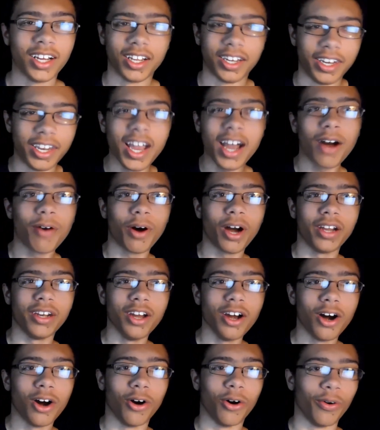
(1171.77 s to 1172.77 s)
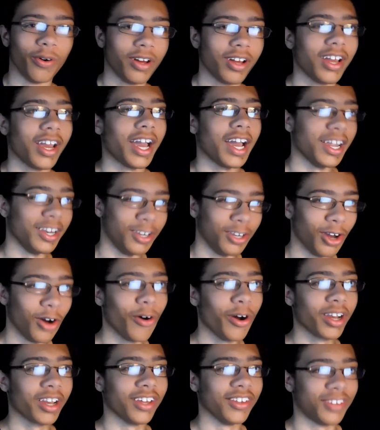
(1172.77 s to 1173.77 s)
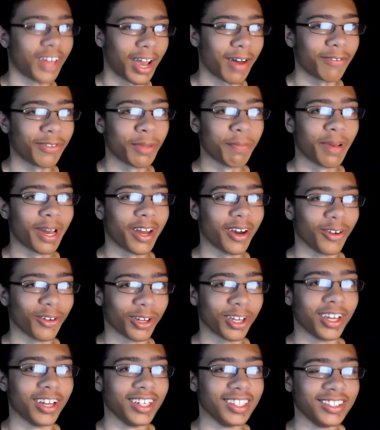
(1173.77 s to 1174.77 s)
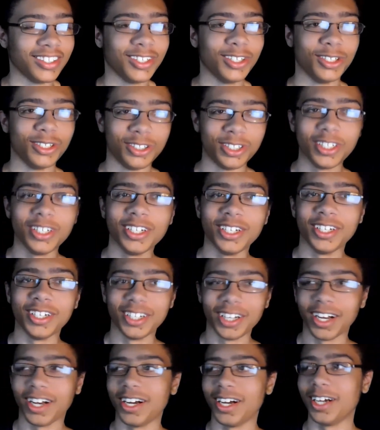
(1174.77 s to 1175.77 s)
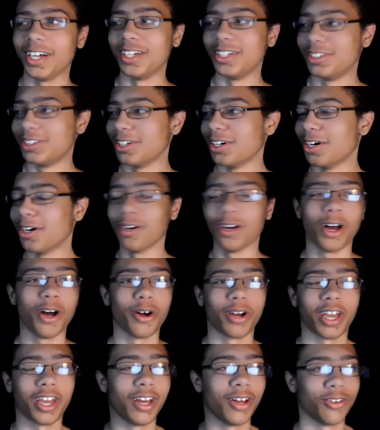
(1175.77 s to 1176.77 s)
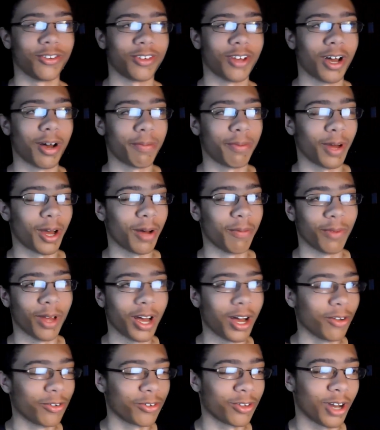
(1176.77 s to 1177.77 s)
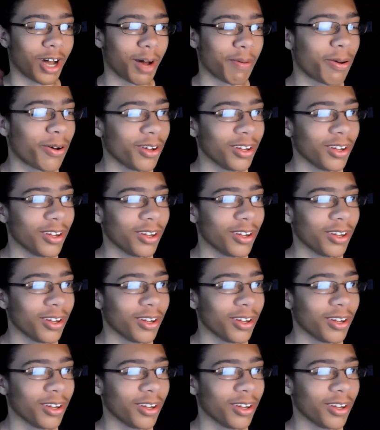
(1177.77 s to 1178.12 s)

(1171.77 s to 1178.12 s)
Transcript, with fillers: now I know, and knowing is half the battle, kids. G.I. Joe. Okay, I'll stop. i um, I'll stop.